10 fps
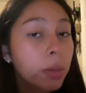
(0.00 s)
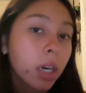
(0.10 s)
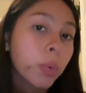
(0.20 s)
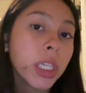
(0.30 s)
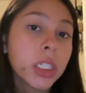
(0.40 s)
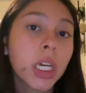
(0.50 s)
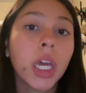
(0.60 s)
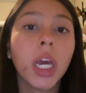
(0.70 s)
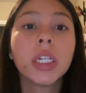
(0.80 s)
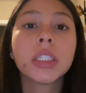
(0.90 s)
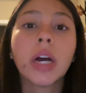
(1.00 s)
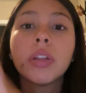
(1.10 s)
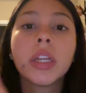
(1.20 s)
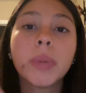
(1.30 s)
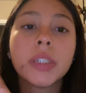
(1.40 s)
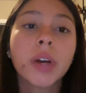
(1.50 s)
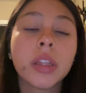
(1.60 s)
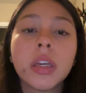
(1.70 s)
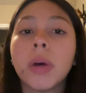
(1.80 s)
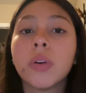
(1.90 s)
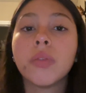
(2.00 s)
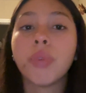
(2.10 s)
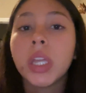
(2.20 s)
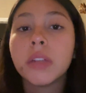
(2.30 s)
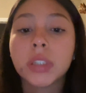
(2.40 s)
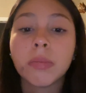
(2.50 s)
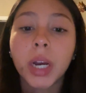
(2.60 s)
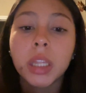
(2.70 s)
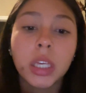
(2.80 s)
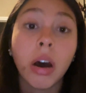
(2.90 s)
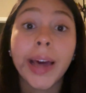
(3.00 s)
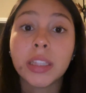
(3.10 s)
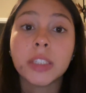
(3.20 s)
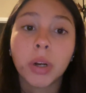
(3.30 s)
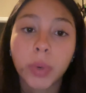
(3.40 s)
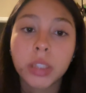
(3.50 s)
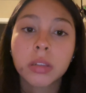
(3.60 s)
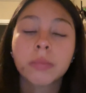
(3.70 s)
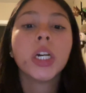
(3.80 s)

body weight, and it is calculated by dividing the amount of weight lifted by the athlete's body weight.